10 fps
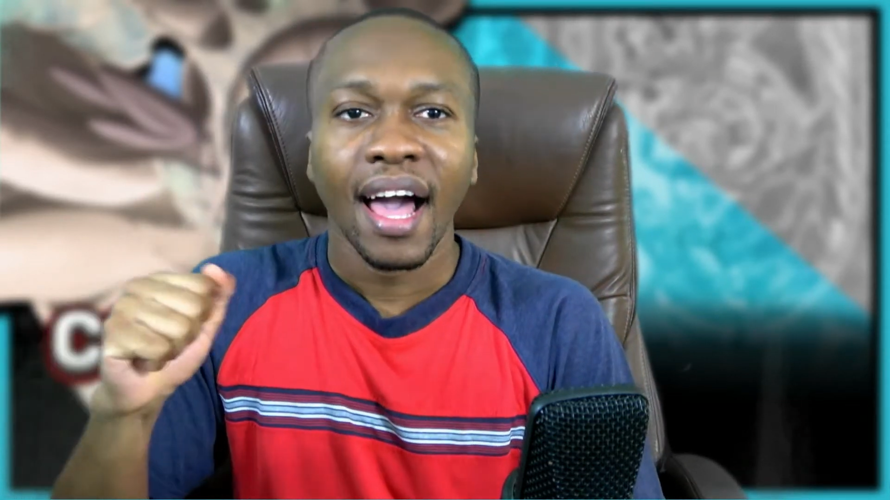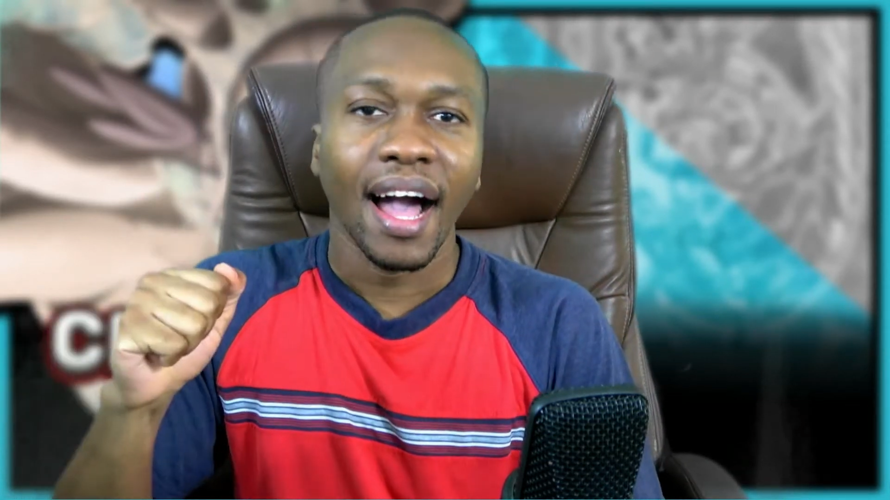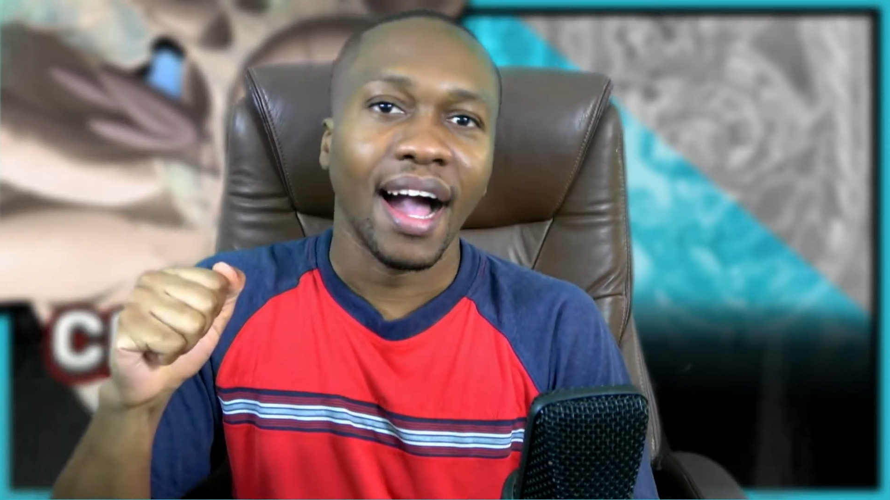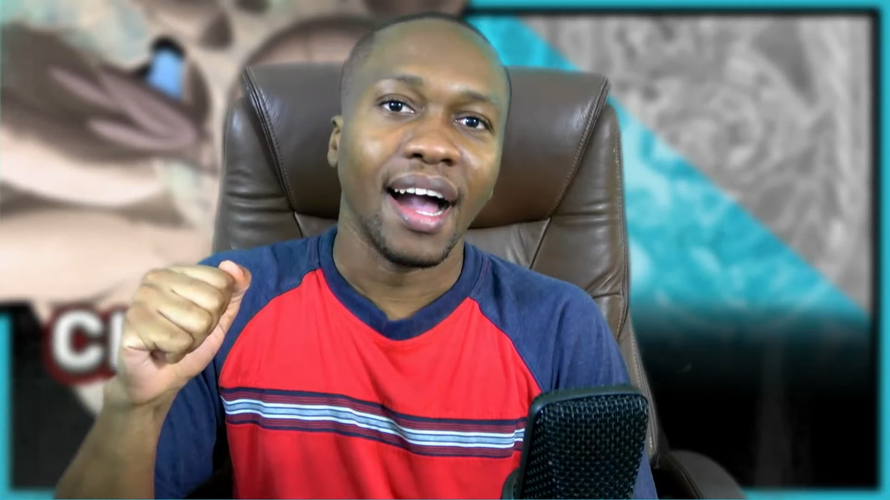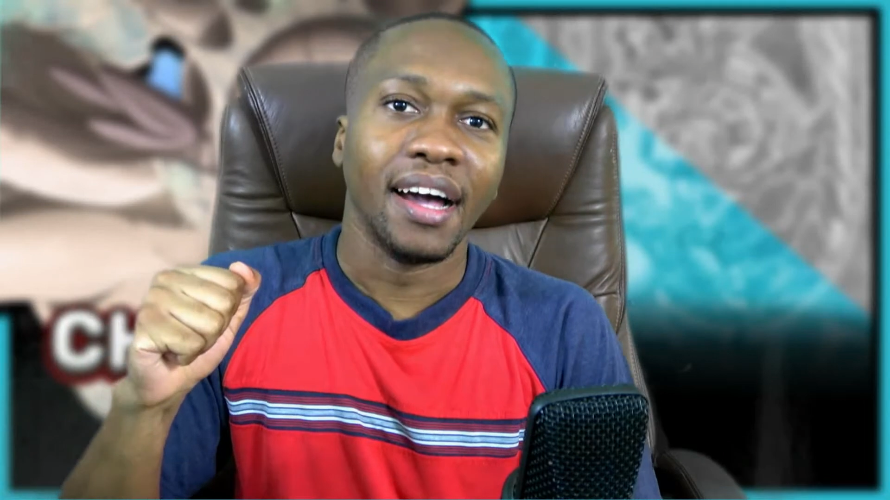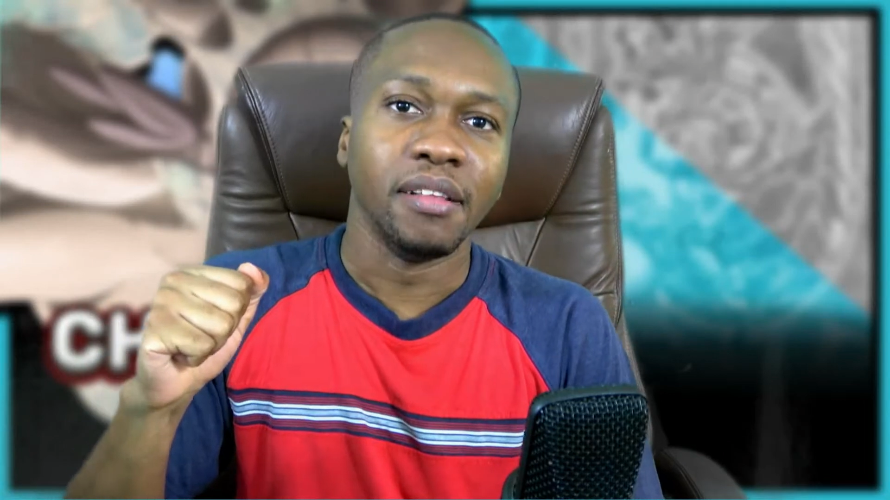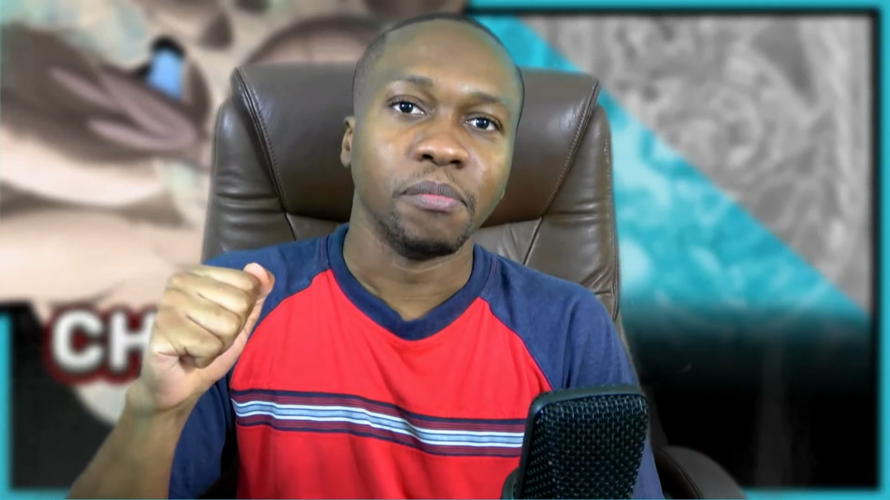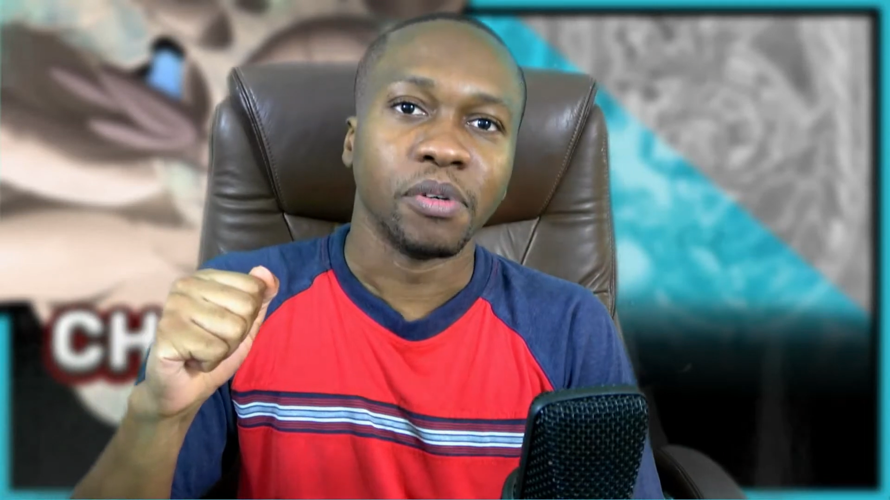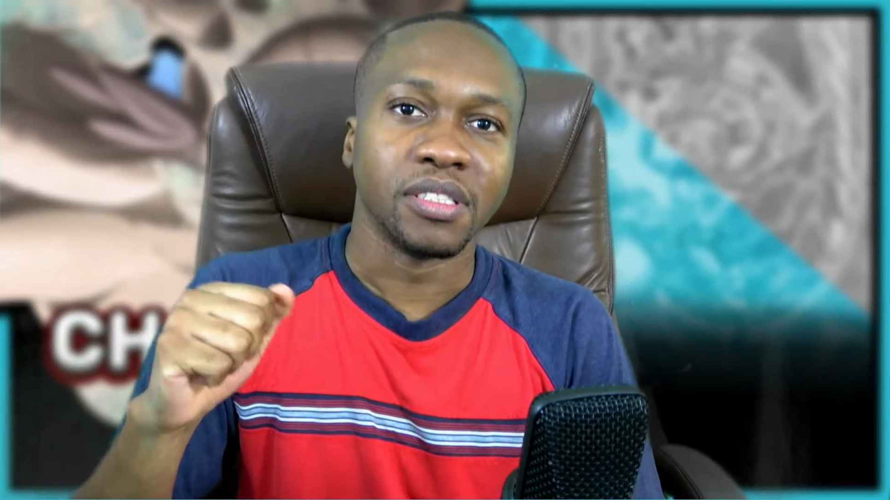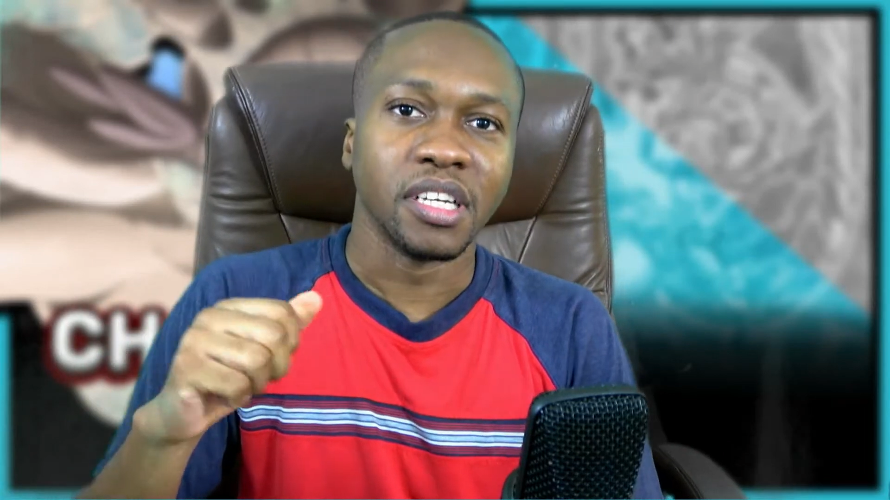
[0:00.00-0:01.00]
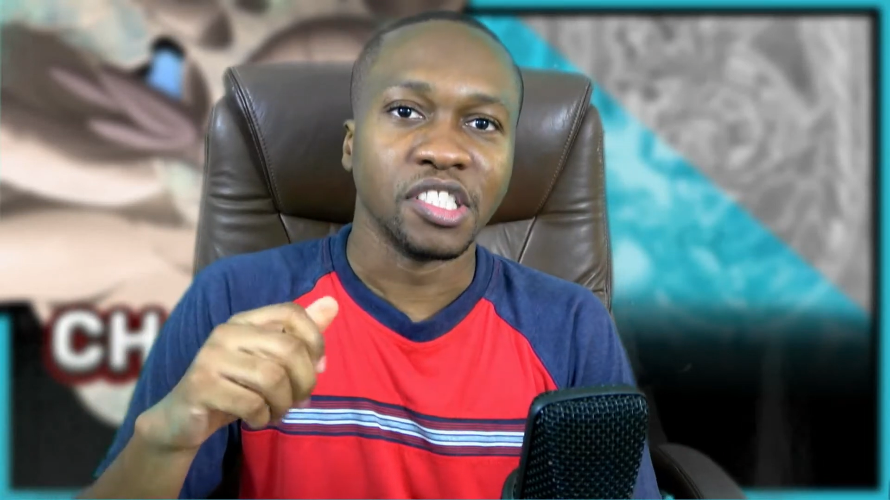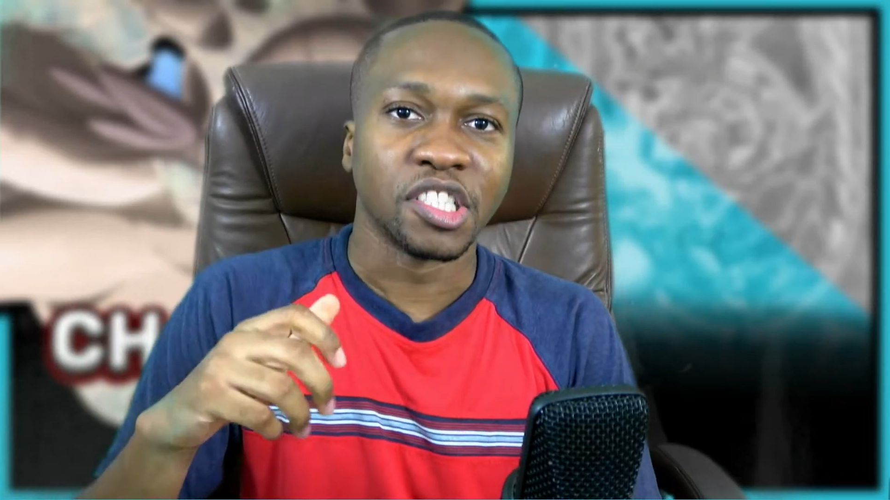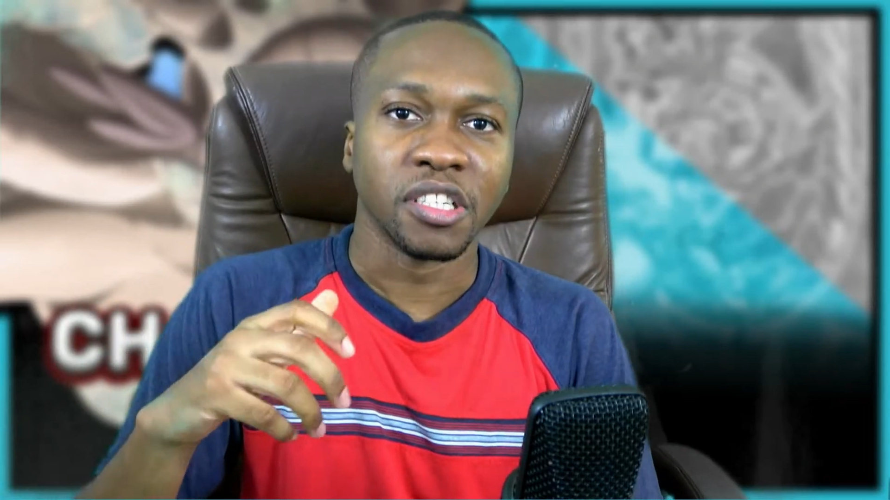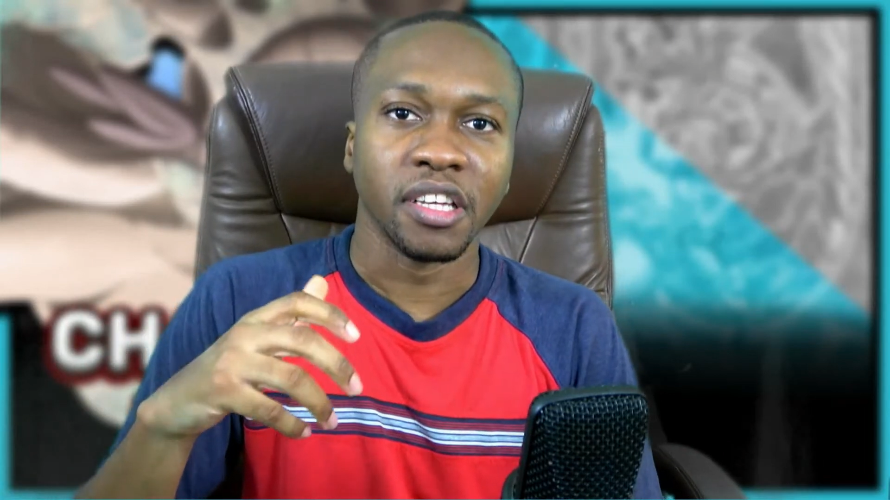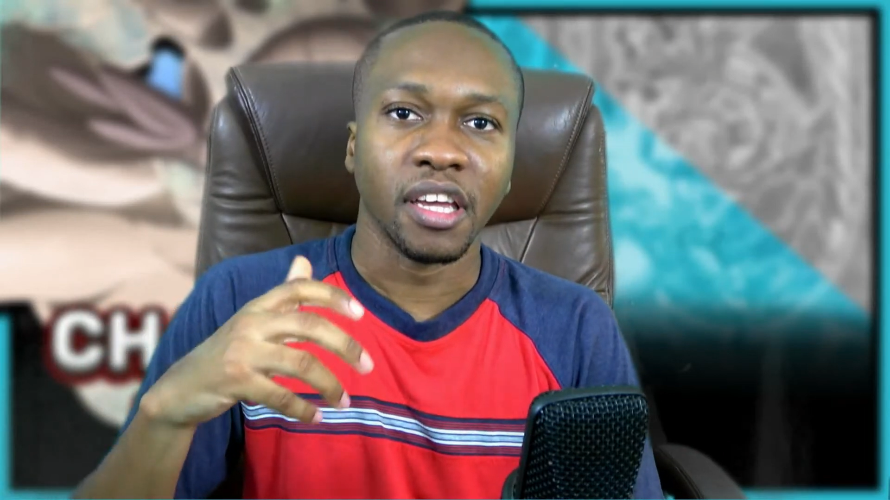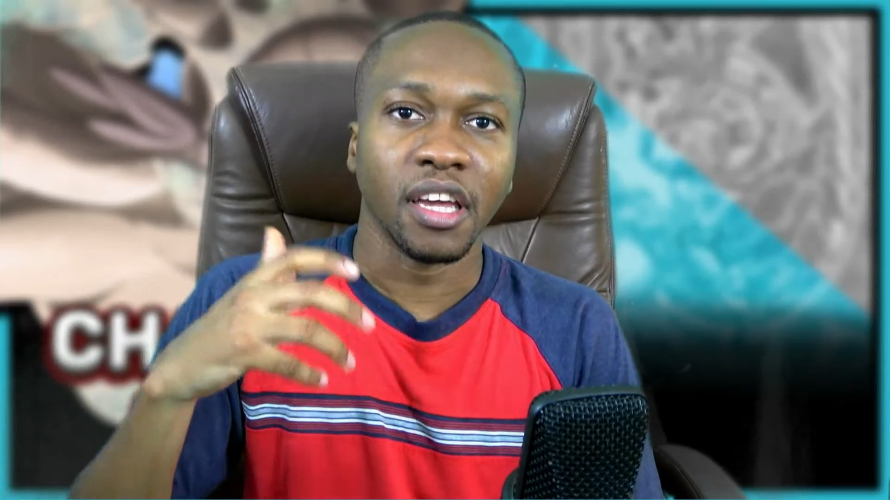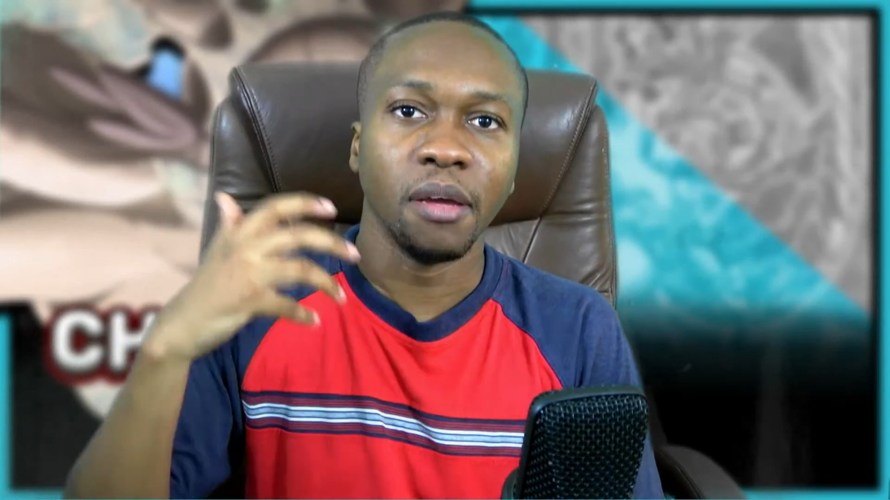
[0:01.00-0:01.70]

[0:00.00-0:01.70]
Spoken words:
and potentially